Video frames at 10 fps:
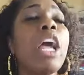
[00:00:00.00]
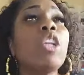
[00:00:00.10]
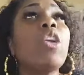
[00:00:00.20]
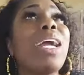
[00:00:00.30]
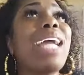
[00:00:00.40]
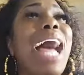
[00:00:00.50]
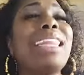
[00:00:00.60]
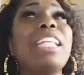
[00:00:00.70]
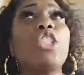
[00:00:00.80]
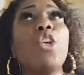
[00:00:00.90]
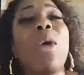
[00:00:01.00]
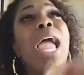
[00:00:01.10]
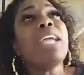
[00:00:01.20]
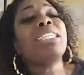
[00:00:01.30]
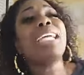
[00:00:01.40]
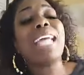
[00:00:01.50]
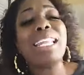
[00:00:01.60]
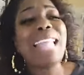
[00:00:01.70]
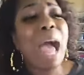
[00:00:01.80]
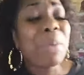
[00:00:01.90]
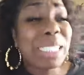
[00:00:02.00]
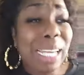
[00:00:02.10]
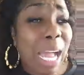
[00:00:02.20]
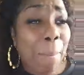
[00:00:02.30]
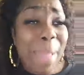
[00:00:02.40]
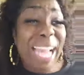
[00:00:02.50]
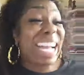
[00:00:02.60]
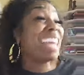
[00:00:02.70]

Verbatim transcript: Lord God, that you just allow it to come back a